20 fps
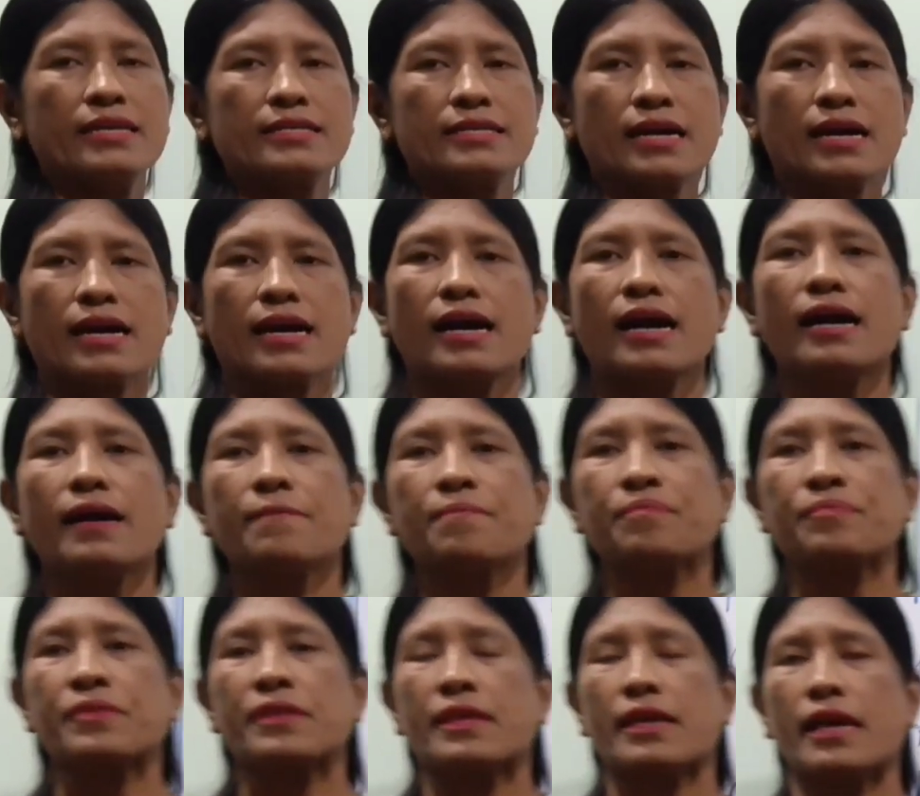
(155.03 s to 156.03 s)
Daga,
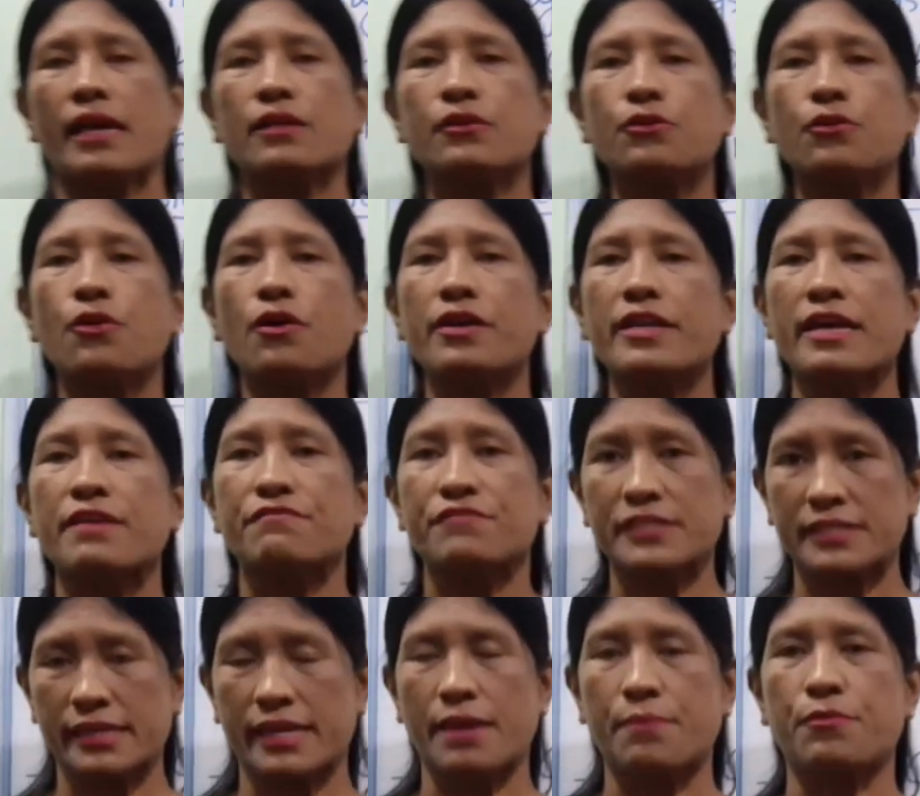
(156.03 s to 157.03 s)
alcohol, ye
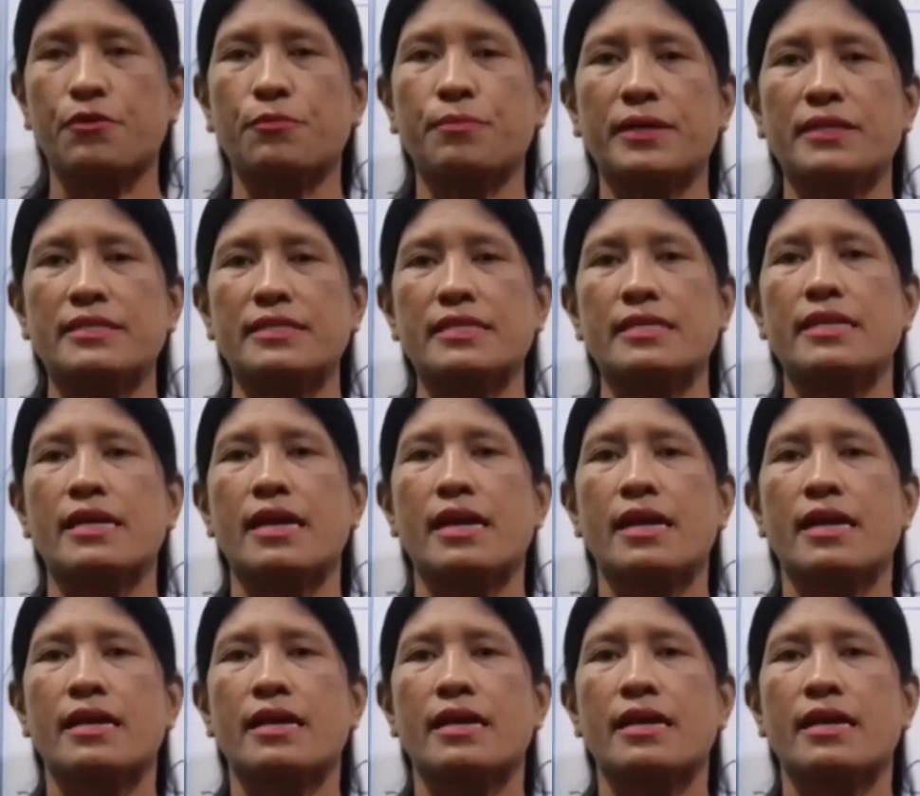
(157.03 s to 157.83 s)
physical property.